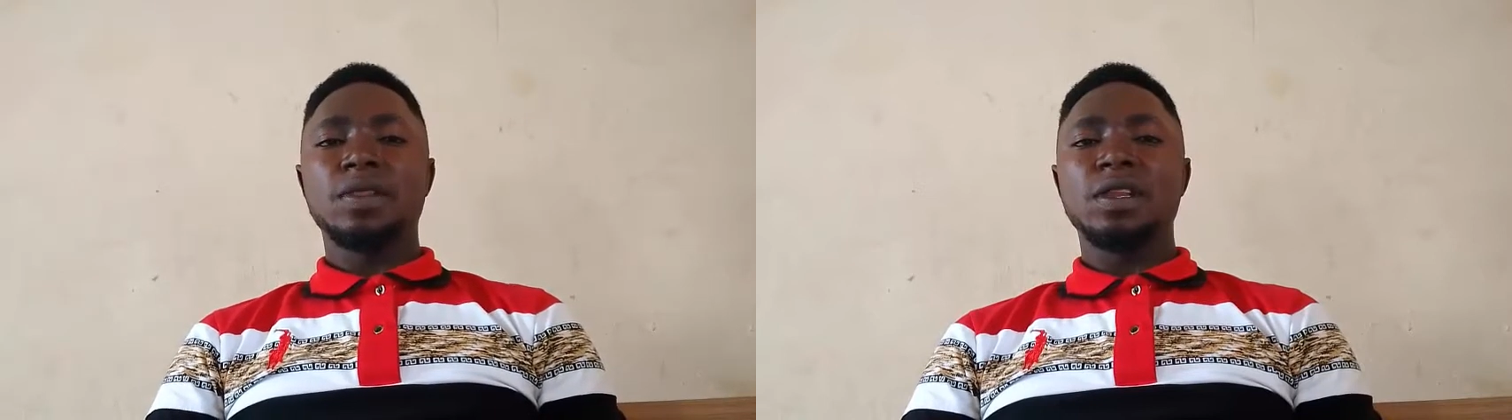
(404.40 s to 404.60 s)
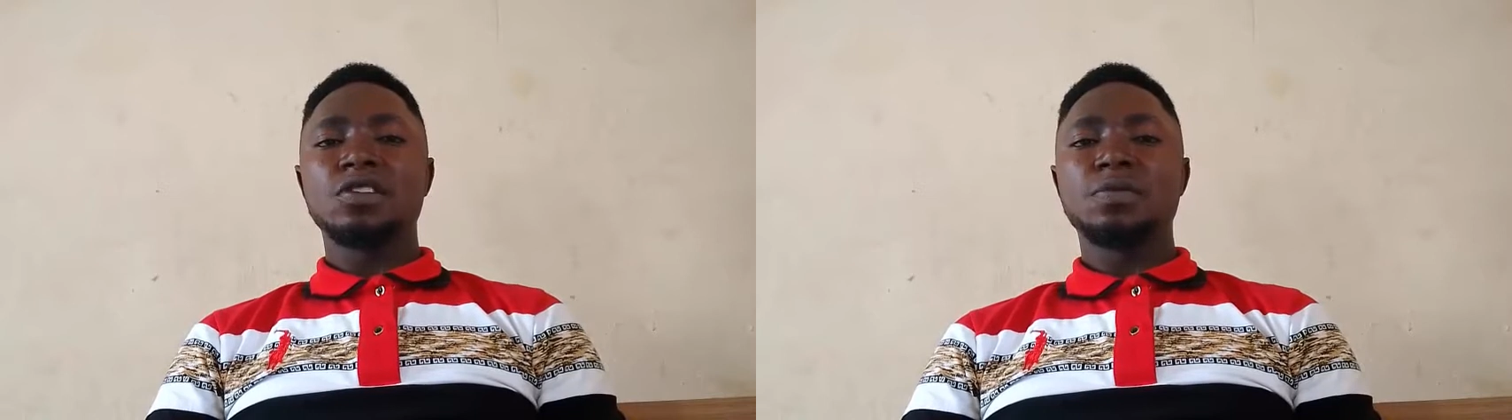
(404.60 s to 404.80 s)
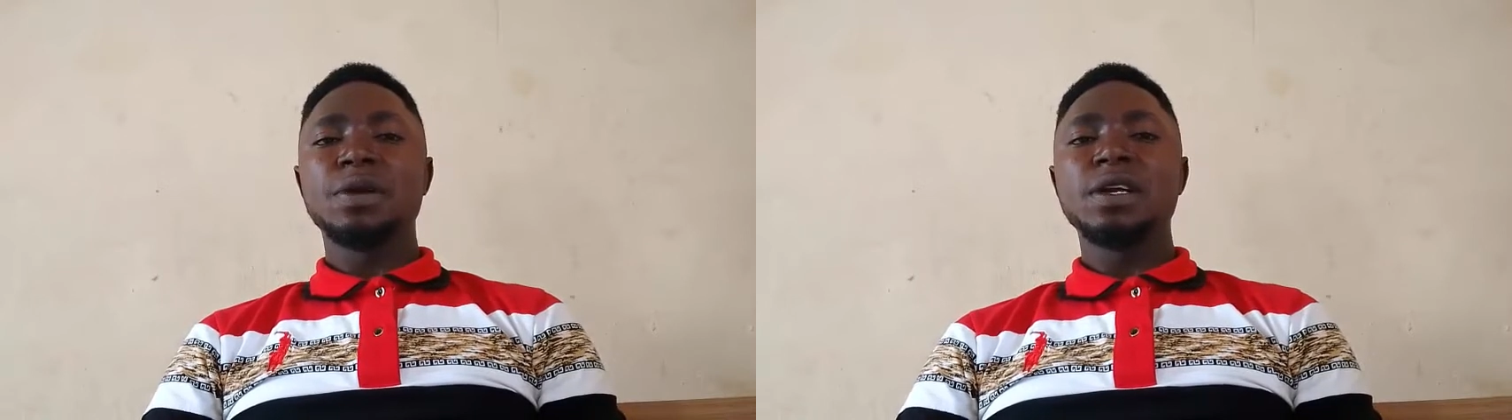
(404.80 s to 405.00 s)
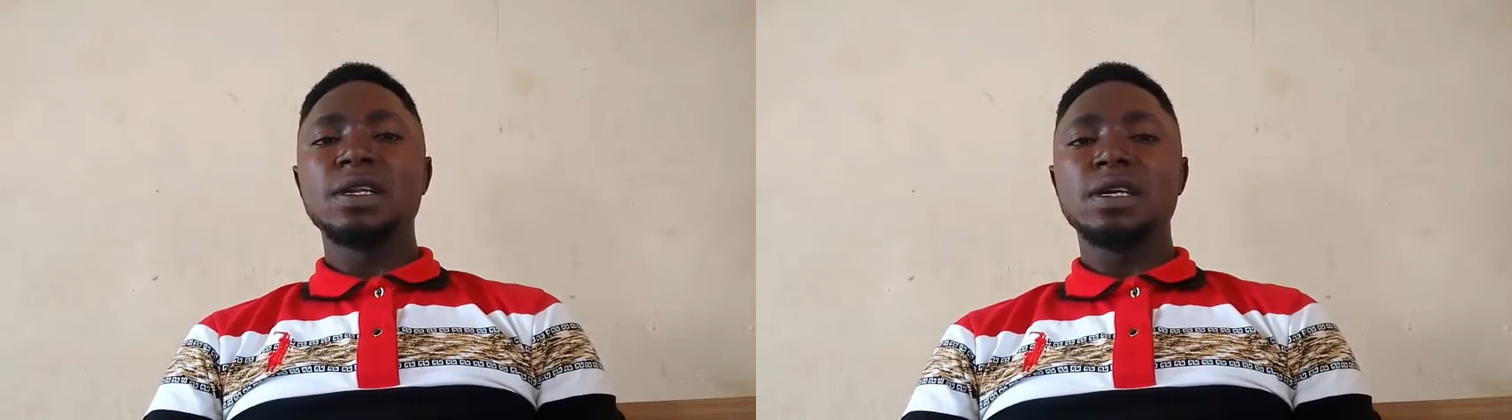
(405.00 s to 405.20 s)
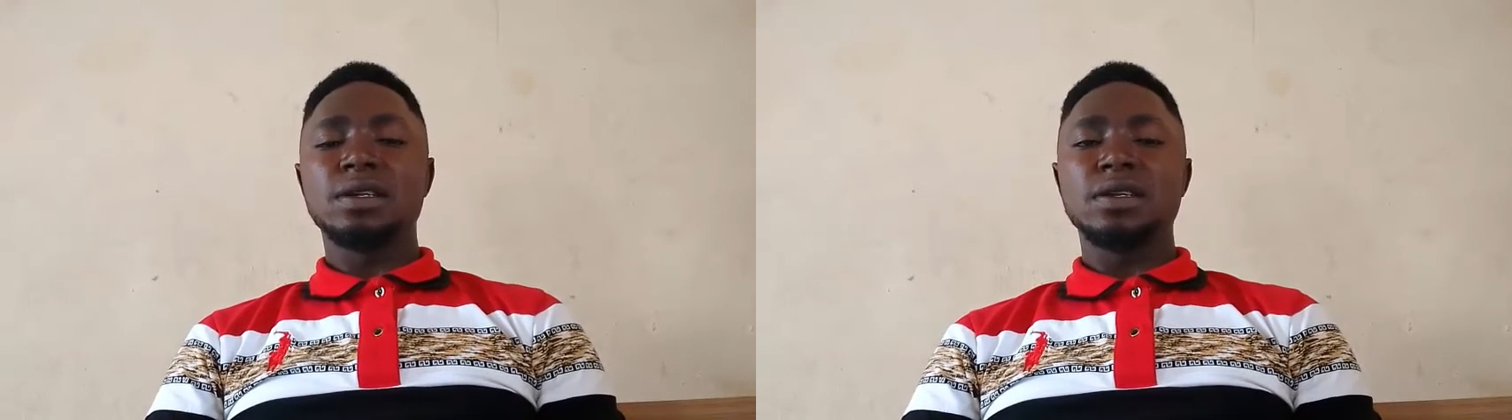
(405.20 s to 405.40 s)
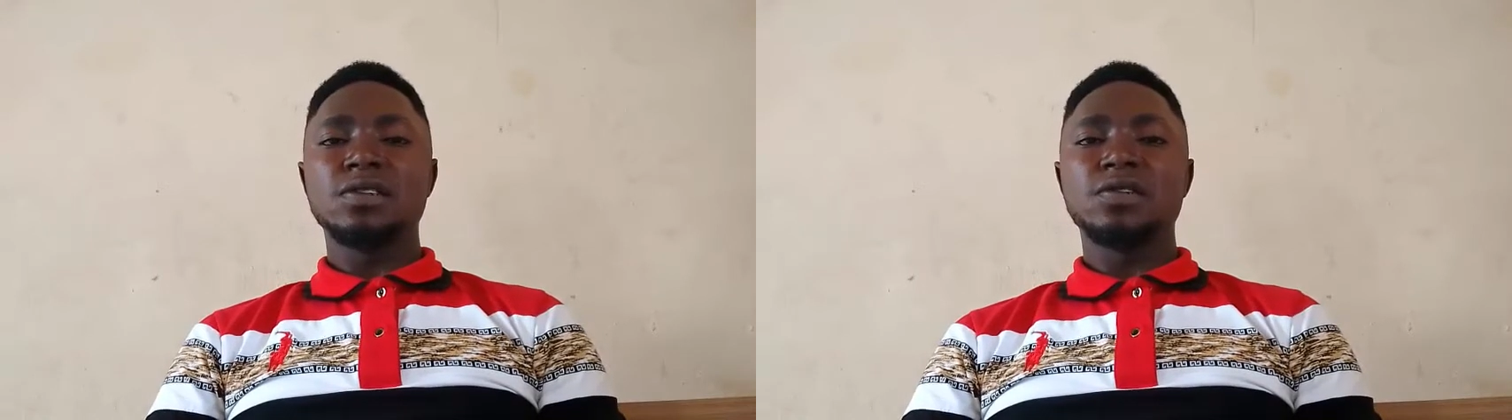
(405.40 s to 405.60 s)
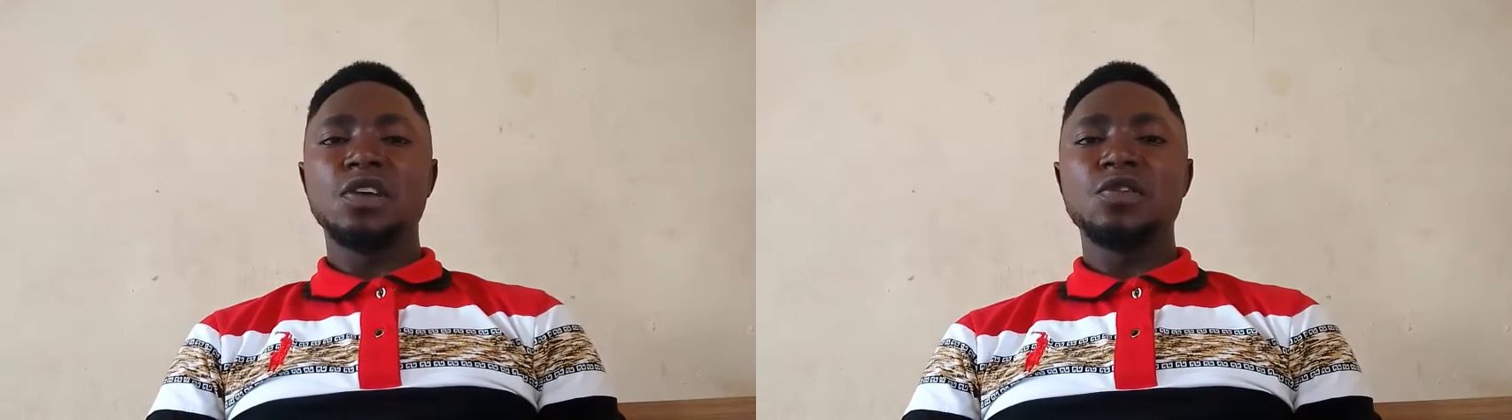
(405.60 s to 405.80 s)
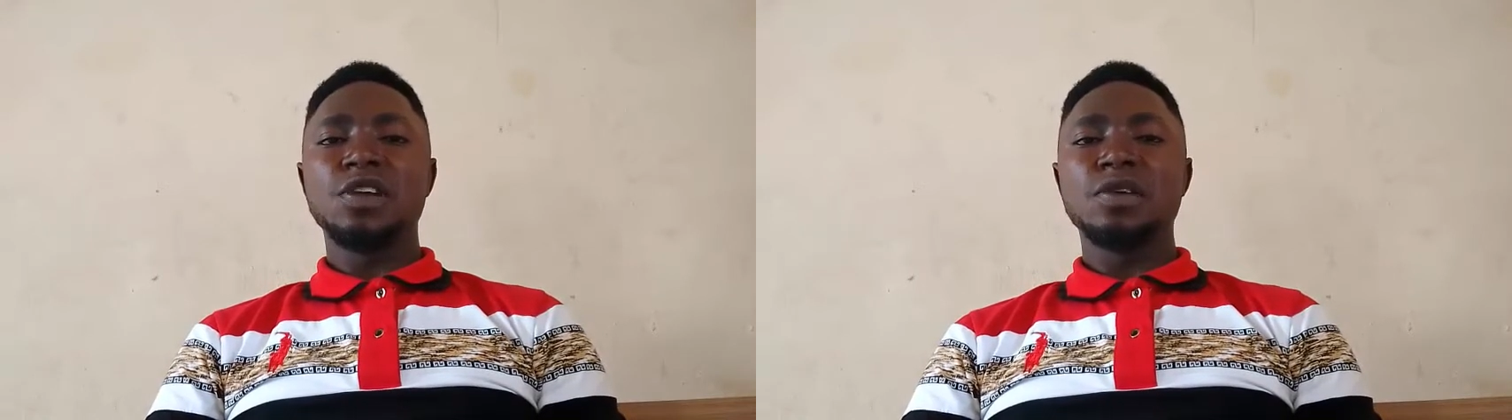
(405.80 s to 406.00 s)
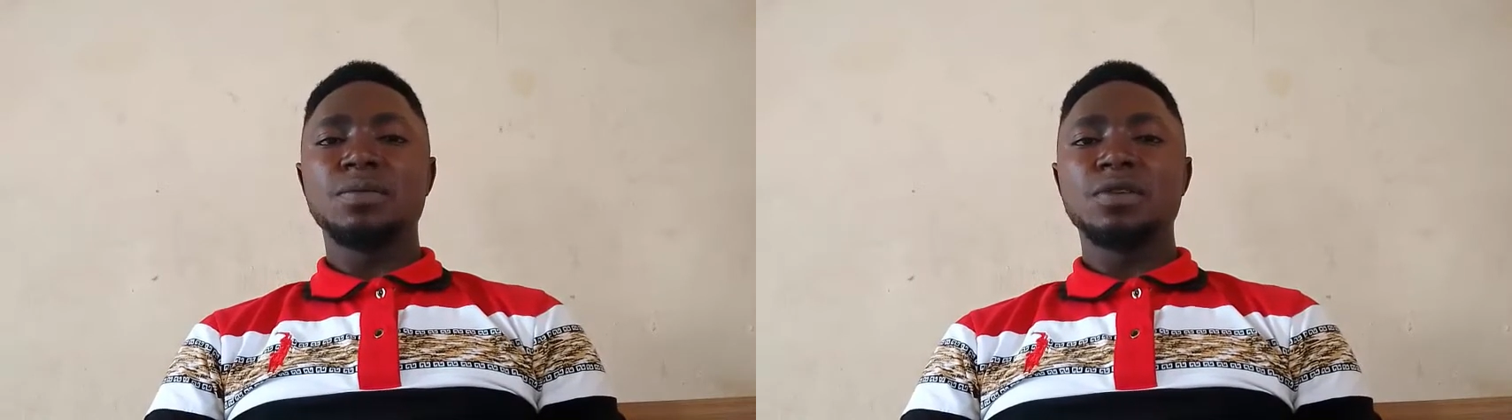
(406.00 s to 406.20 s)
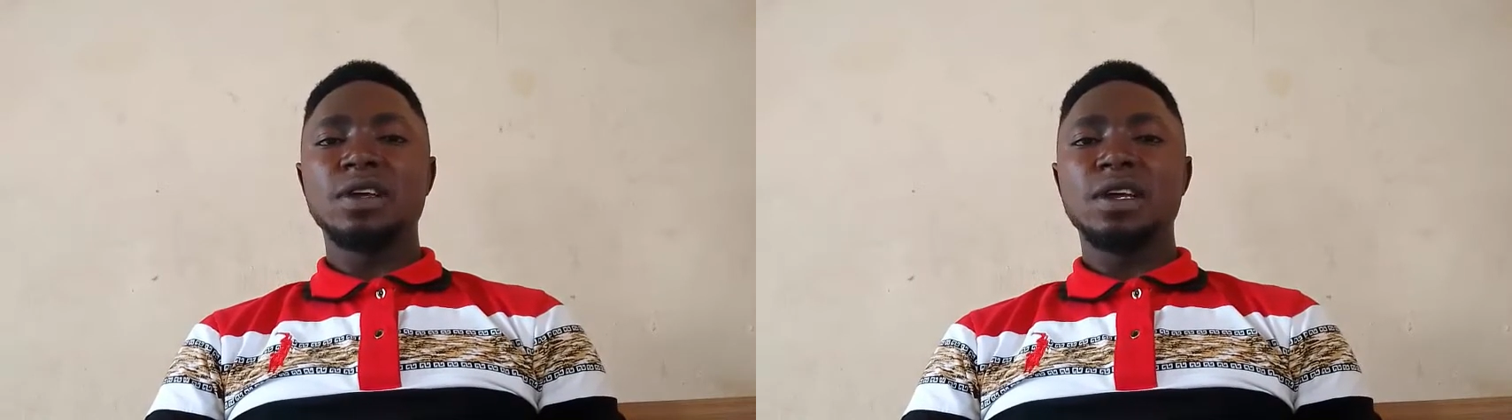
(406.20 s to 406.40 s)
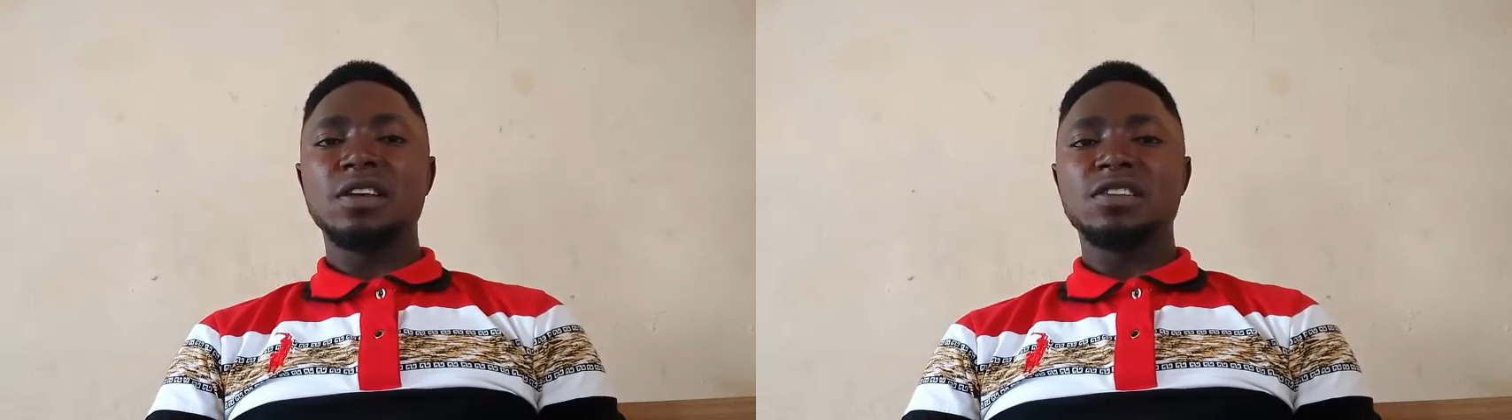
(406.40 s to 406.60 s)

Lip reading: The sprak nail is very, very important,